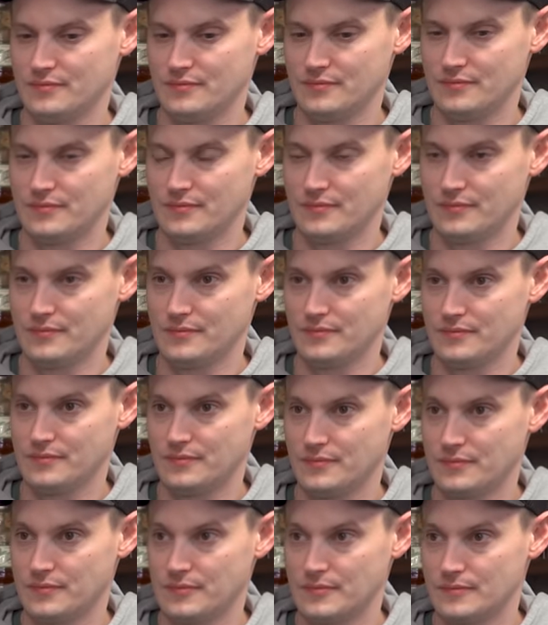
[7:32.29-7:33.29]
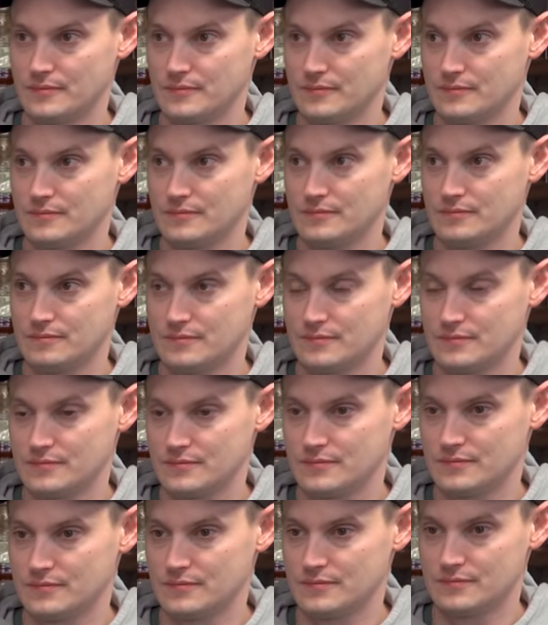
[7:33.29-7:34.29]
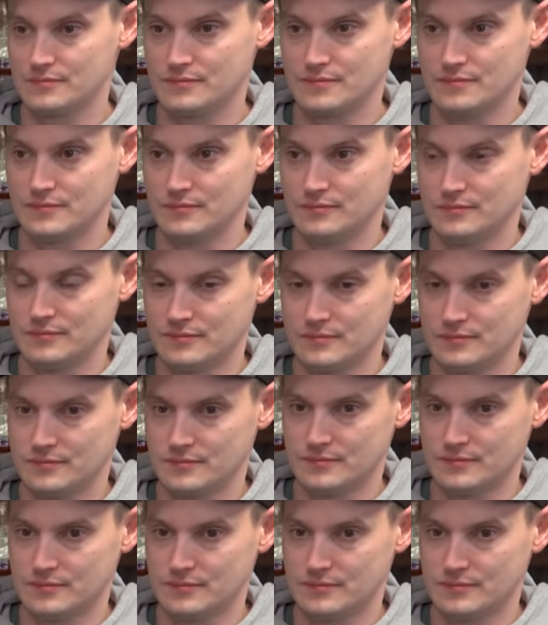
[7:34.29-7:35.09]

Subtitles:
(not speaking)